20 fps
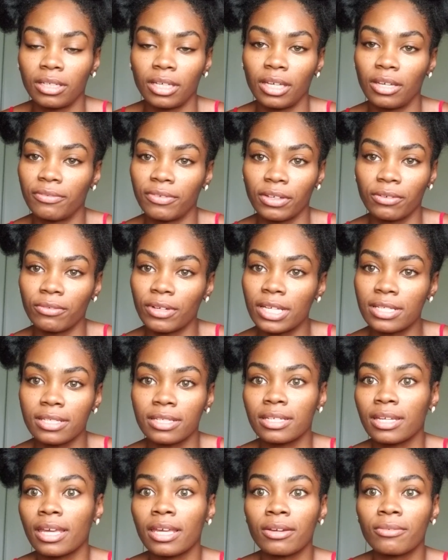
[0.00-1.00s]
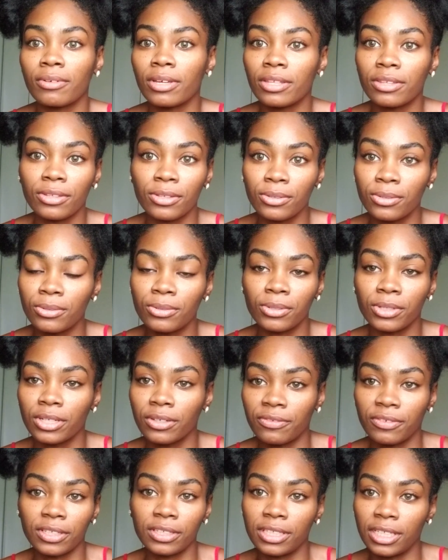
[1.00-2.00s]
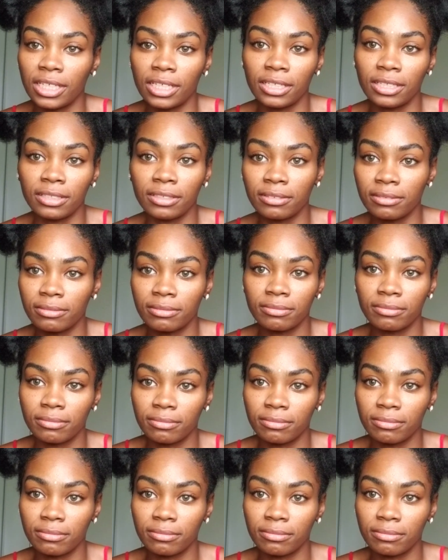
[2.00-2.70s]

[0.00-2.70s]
resonated with you or if it didn't.